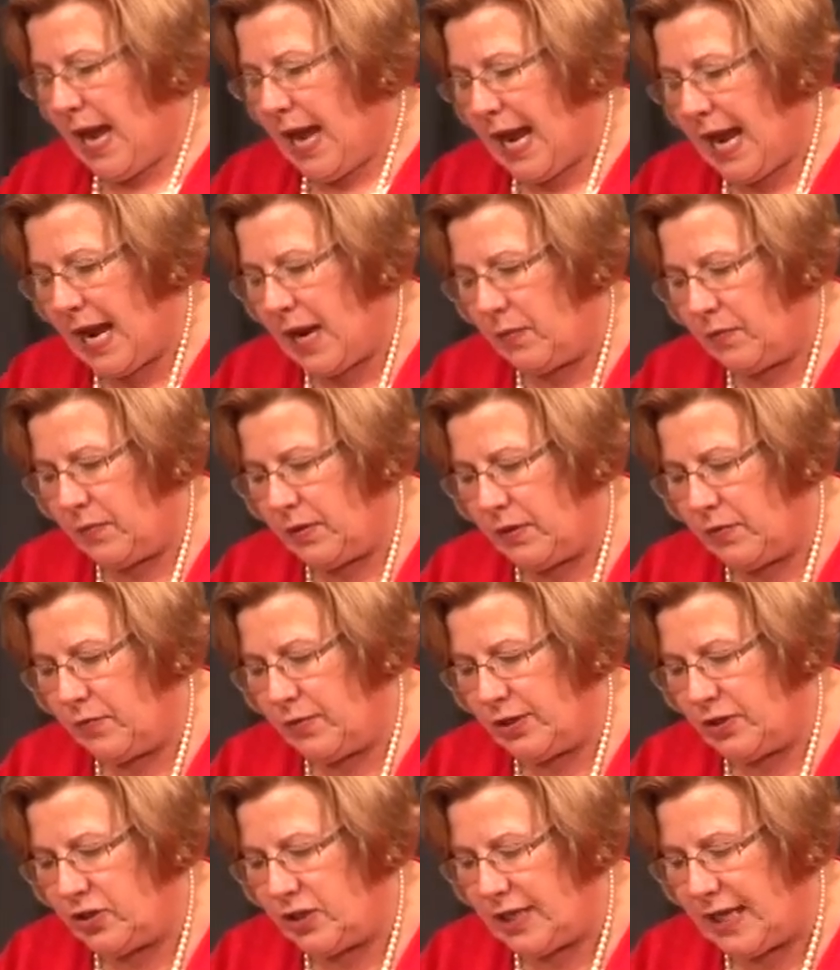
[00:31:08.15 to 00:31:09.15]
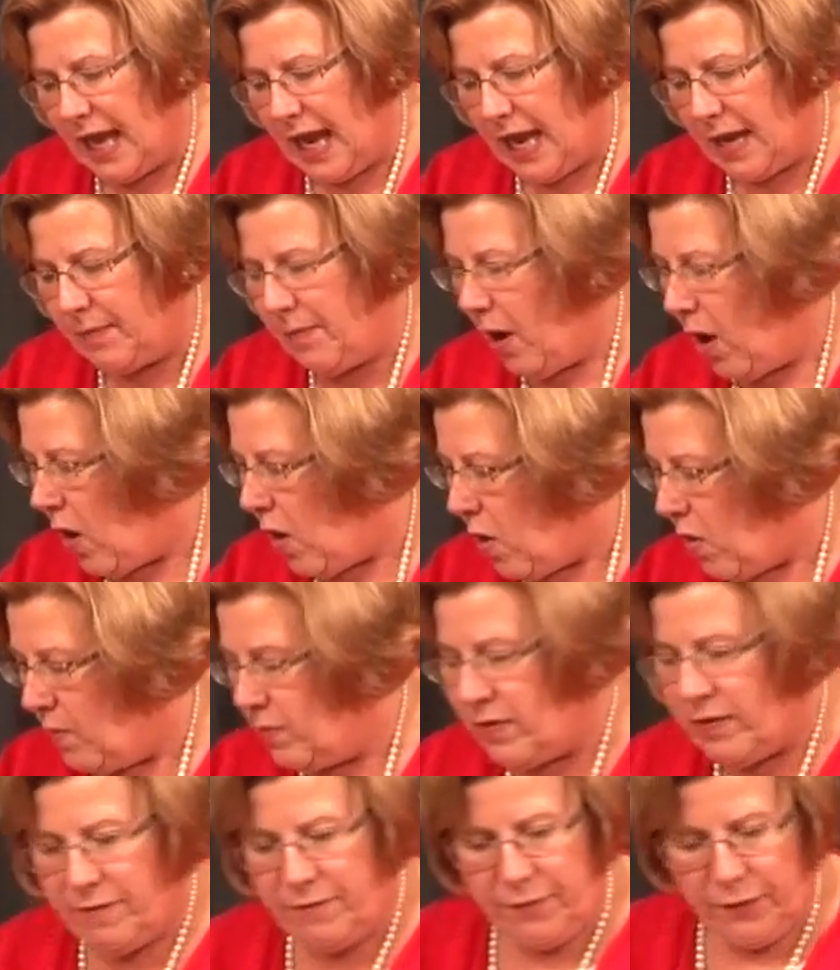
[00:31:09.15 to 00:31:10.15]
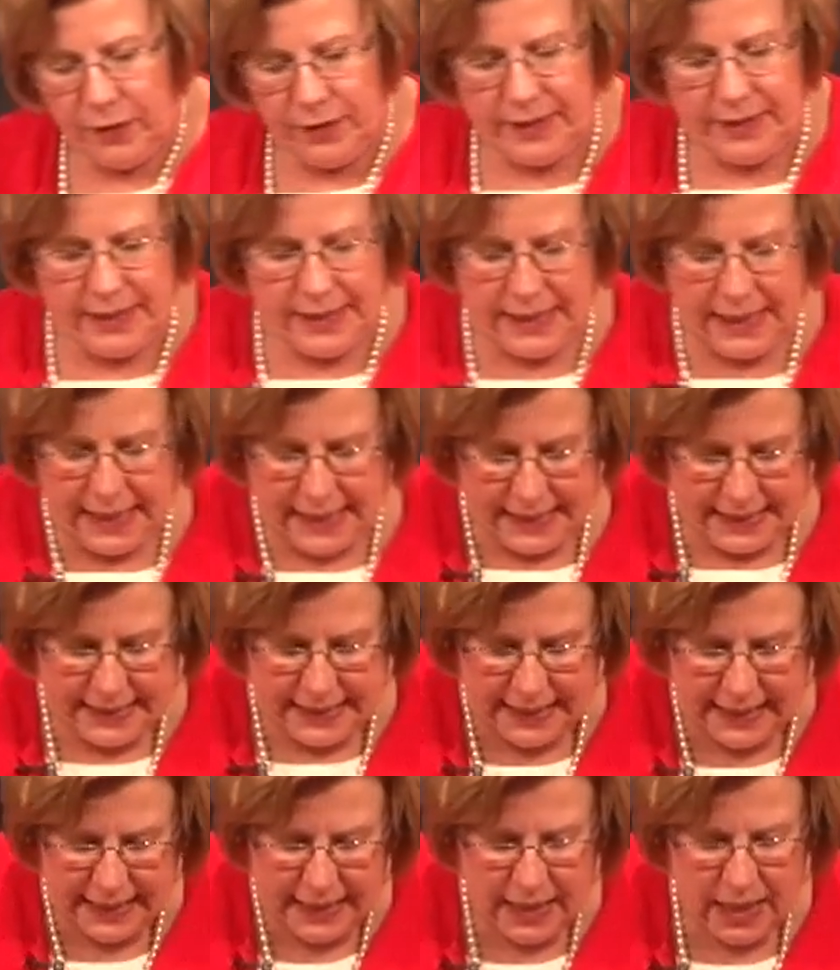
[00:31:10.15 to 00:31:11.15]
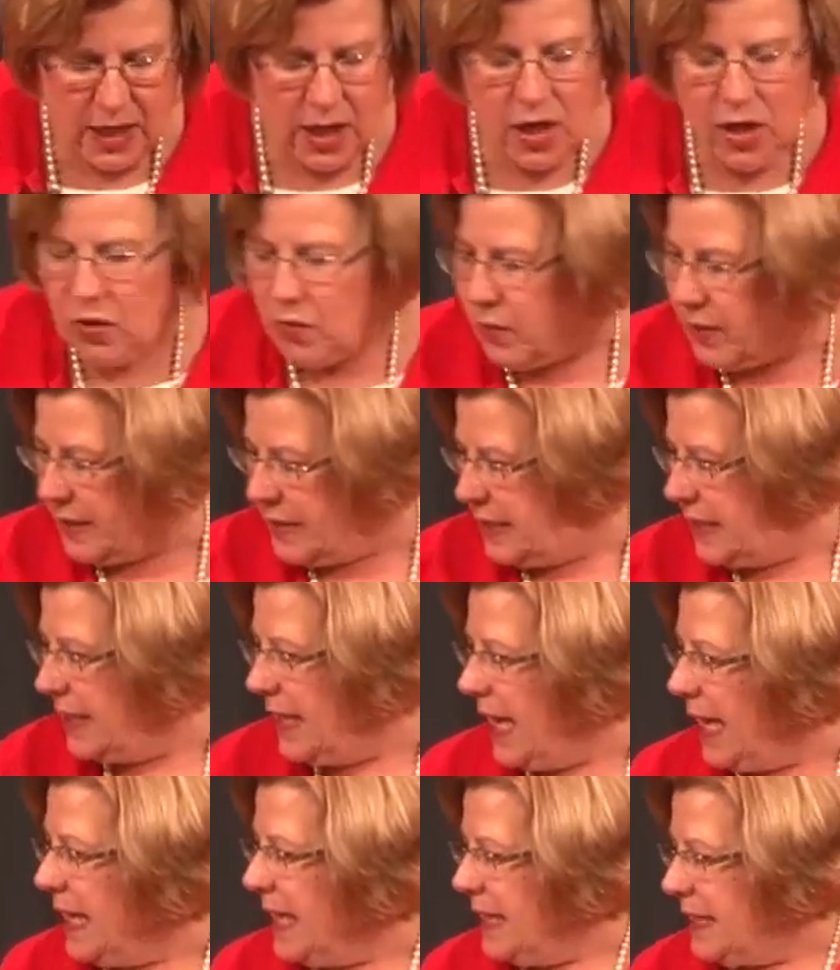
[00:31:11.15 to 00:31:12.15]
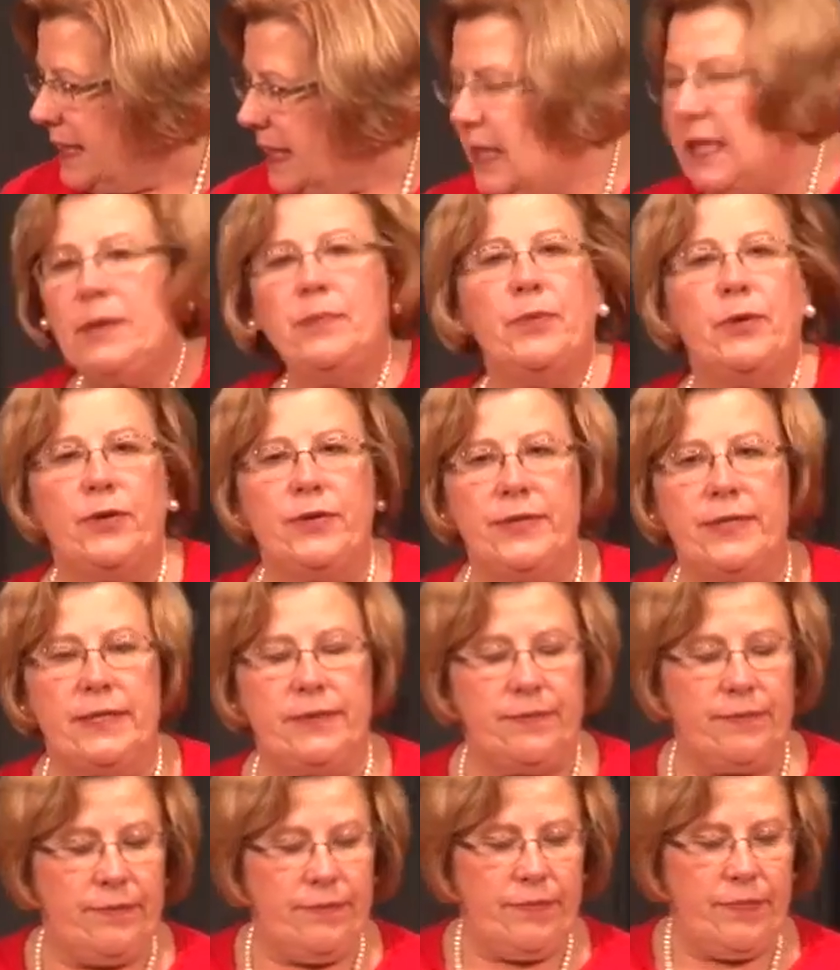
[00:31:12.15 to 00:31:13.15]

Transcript: And when Richard came home, the first thing he did was to get his clippers